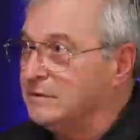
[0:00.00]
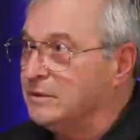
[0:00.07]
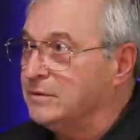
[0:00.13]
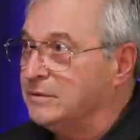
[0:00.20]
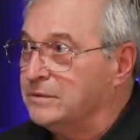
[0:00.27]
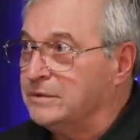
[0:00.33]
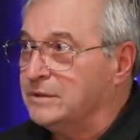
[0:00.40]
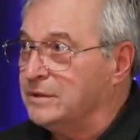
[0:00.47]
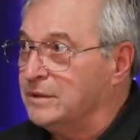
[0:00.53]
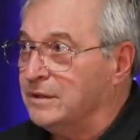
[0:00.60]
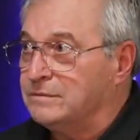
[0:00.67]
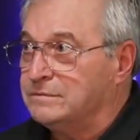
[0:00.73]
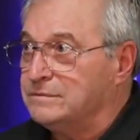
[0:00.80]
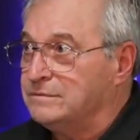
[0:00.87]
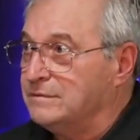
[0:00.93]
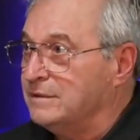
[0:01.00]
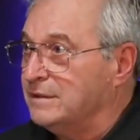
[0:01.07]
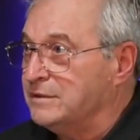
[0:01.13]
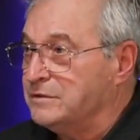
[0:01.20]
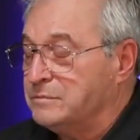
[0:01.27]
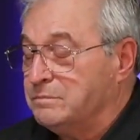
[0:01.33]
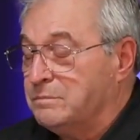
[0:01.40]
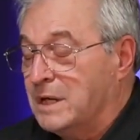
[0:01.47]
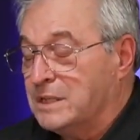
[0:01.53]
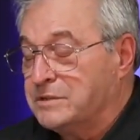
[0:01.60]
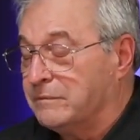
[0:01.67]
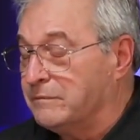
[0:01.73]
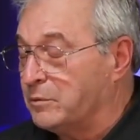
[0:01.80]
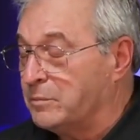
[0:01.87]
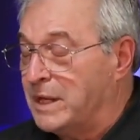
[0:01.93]
you, as
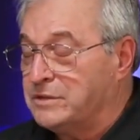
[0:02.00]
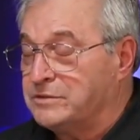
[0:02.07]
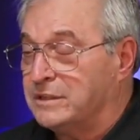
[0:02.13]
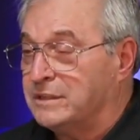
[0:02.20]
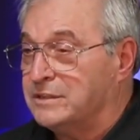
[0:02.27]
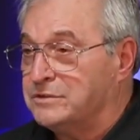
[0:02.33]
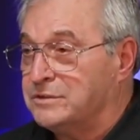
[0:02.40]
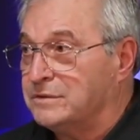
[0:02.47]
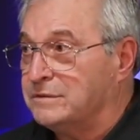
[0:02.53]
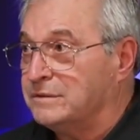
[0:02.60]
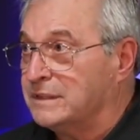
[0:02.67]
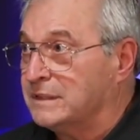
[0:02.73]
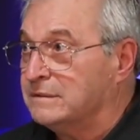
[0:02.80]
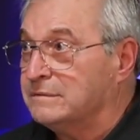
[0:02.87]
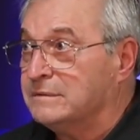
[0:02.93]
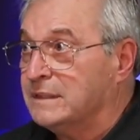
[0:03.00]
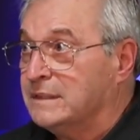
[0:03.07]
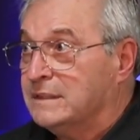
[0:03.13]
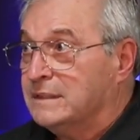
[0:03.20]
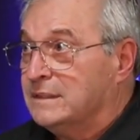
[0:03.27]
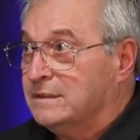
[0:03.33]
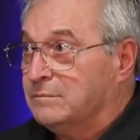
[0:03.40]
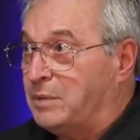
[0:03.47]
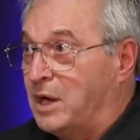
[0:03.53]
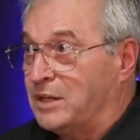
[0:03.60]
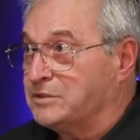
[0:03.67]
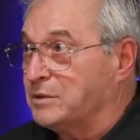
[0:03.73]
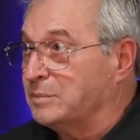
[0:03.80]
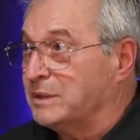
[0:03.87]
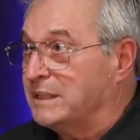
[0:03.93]
much information as you can
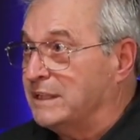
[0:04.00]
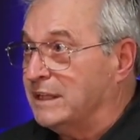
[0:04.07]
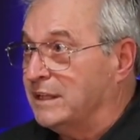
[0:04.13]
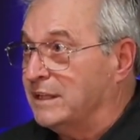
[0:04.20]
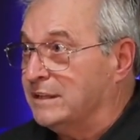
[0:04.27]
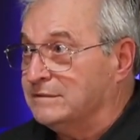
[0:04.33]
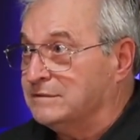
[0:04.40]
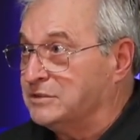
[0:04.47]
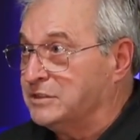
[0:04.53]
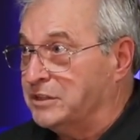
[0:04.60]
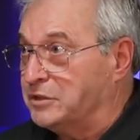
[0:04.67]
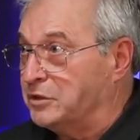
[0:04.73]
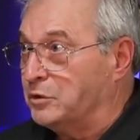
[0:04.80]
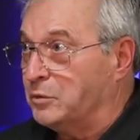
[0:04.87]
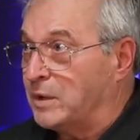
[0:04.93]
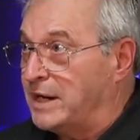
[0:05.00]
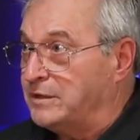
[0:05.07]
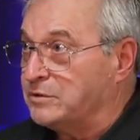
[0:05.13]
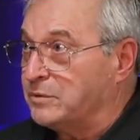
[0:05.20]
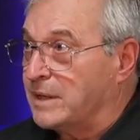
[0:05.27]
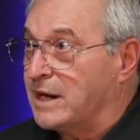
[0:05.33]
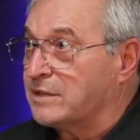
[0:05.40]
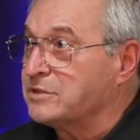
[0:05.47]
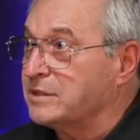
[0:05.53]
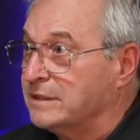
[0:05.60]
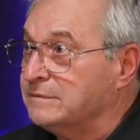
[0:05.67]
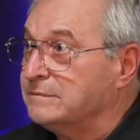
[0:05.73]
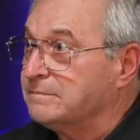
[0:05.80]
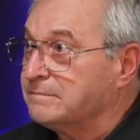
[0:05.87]
possibly get and send you in the right direction.